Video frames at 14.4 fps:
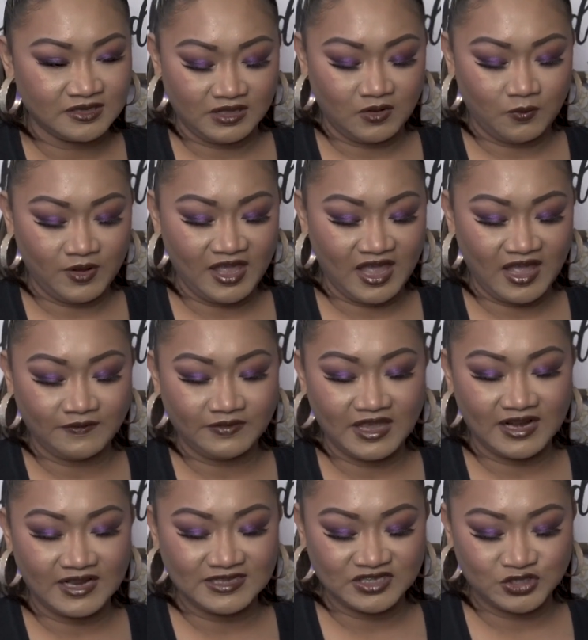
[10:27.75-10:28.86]
that we have,
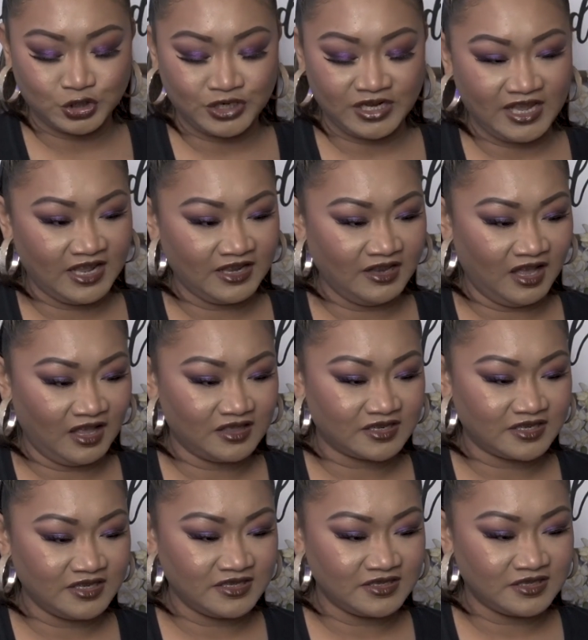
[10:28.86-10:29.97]
that is
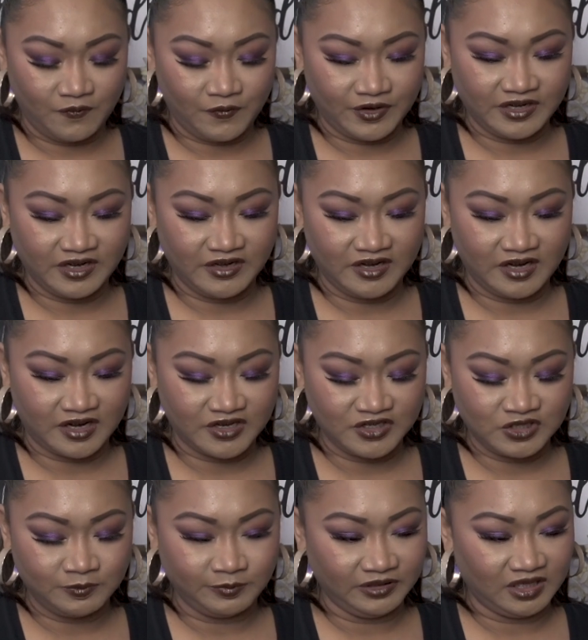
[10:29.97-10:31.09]
$38. For the
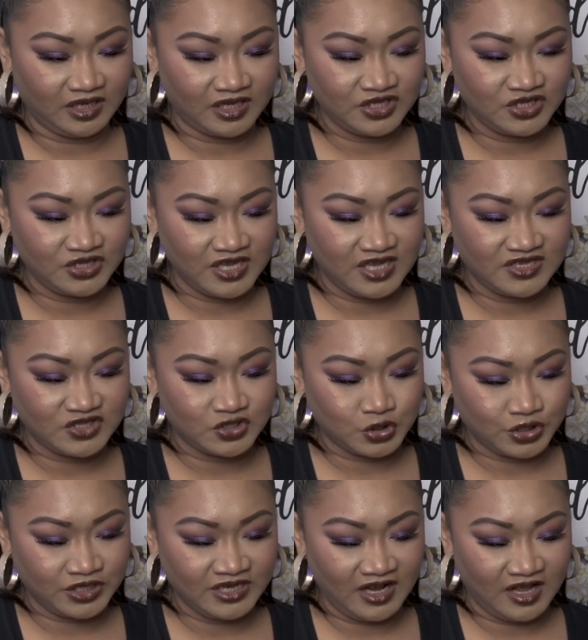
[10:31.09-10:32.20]
Nars Blush, it's
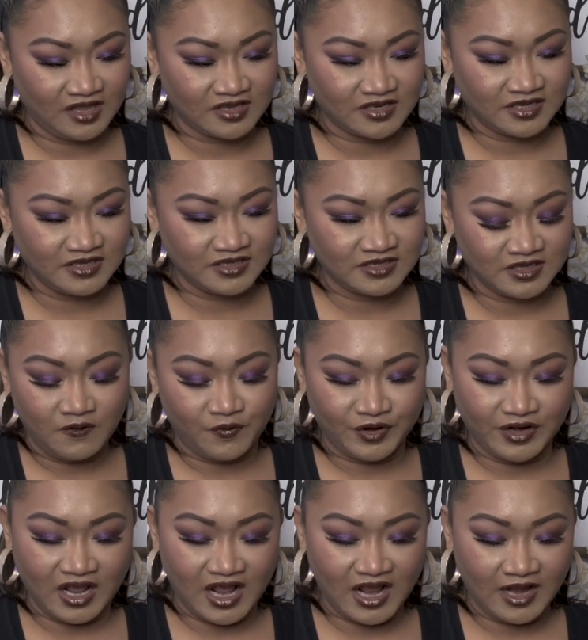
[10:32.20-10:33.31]
$30. For
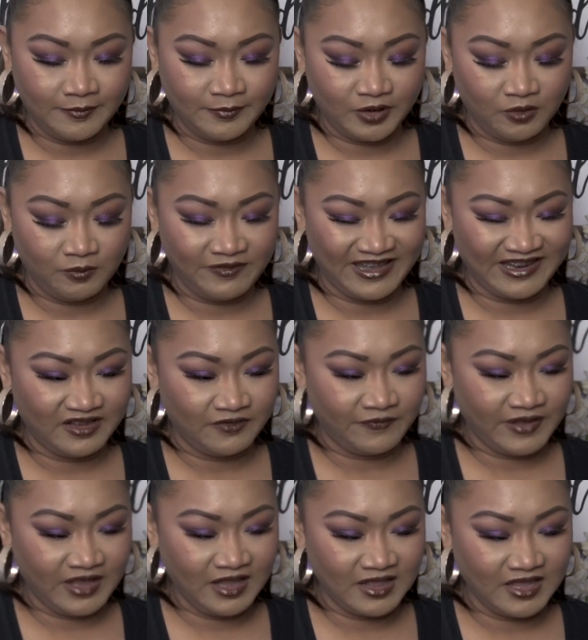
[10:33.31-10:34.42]
the Eyebrow
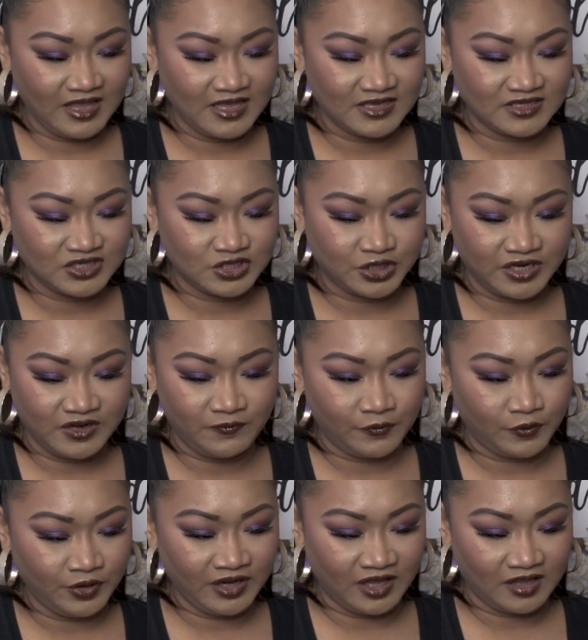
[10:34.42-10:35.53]
Benefit, it's
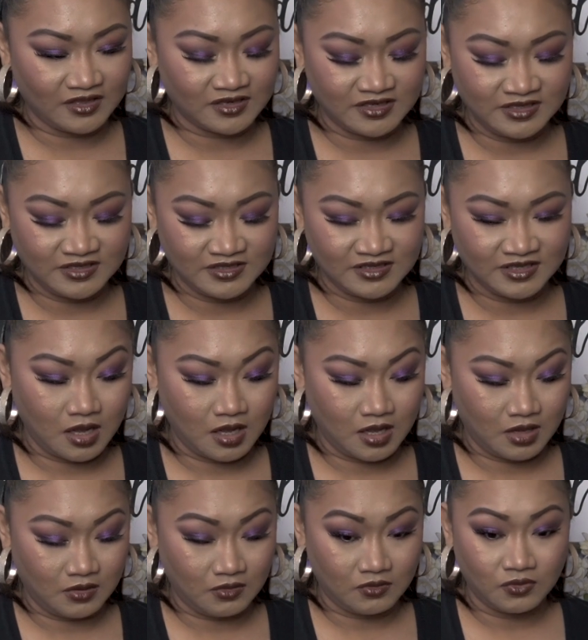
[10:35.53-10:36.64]
$34.
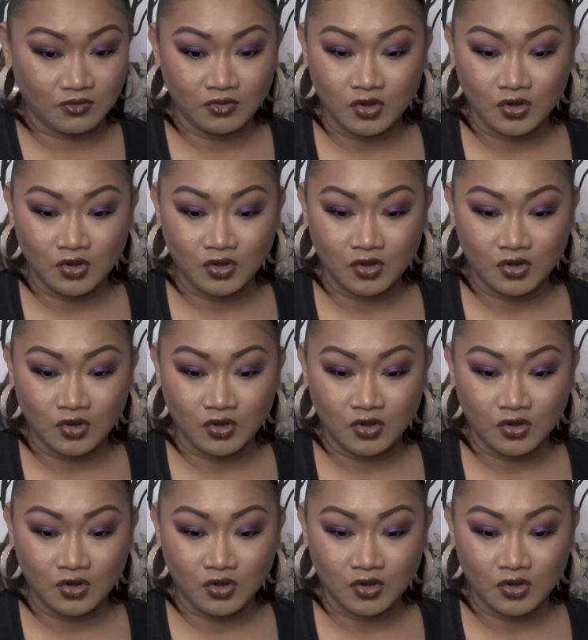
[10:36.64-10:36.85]
Oh,